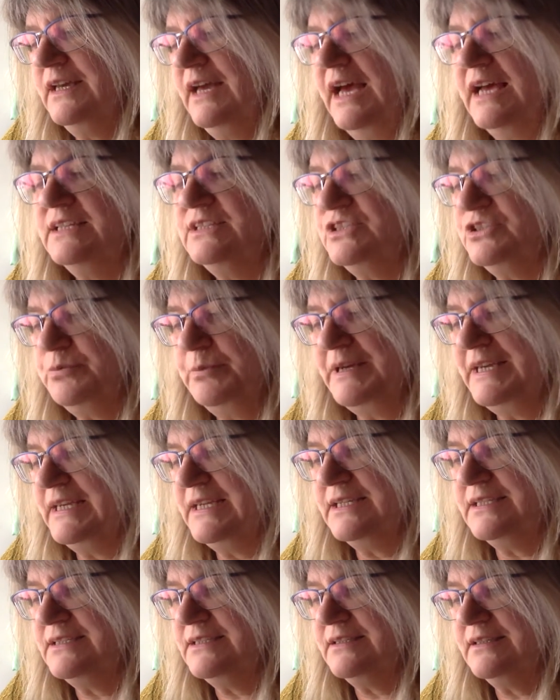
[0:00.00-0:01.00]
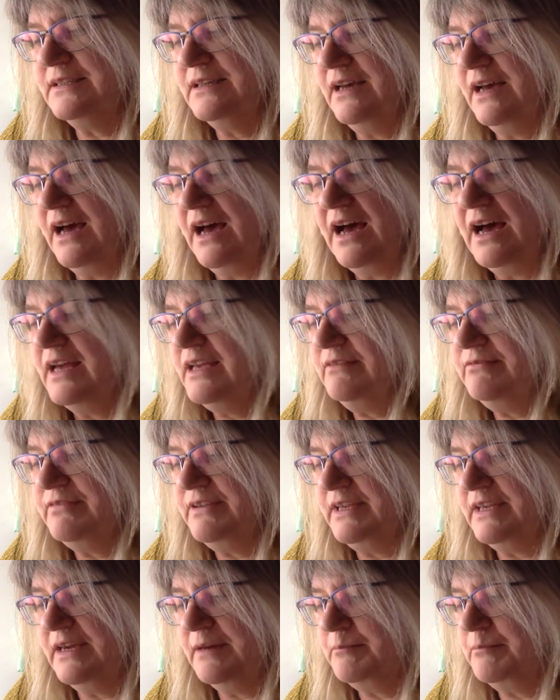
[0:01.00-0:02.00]
and twigs,
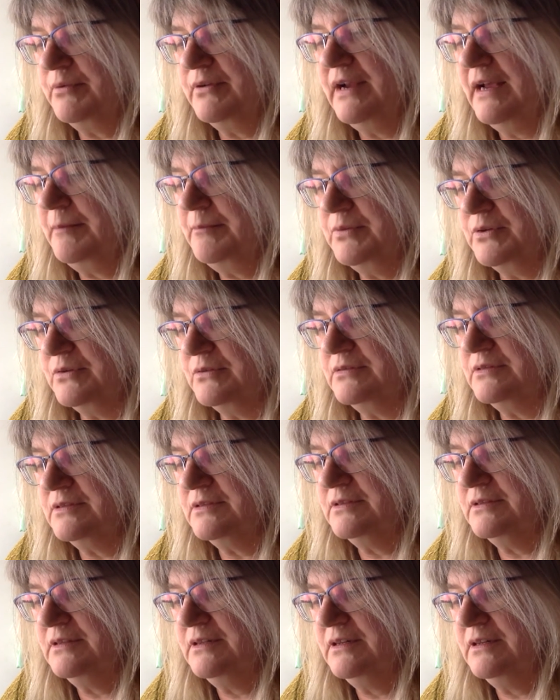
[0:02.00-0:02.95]
ivy and brambles,